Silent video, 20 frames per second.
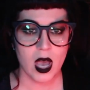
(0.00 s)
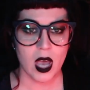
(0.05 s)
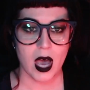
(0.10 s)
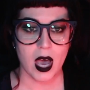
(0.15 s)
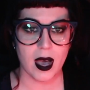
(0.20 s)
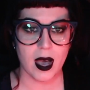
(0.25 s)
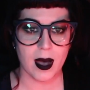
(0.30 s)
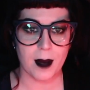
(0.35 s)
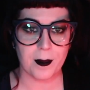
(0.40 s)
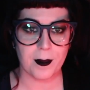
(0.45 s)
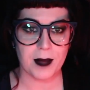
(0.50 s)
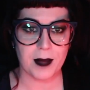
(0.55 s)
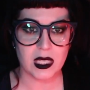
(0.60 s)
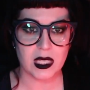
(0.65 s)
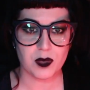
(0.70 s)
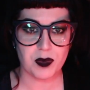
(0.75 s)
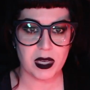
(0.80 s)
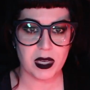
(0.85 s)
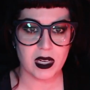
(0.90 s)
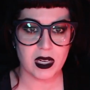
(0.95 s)
um, has
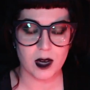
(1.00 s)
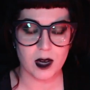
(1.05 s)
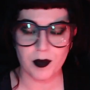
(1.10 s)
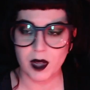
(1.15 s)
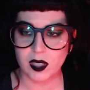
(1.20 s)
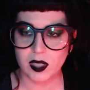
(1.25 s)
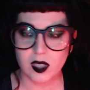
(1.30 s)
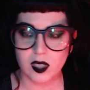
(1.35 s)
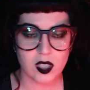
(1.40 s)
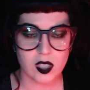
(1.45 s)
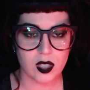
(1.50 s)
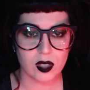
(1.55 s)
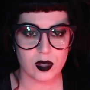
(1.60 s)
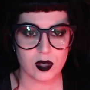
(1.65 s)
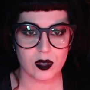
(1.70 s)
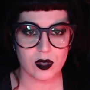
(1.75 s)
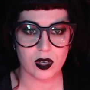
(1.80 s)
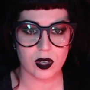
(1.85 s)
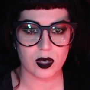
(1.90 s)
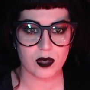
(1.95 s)
been in a
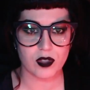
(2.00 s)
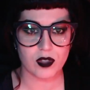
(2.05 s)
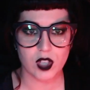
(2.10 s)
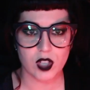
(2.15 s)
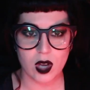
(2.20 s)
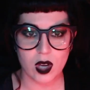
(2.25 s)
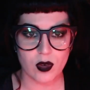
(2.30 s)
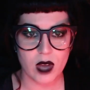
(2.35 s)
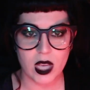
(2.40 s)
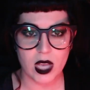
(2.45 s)
multitude of genre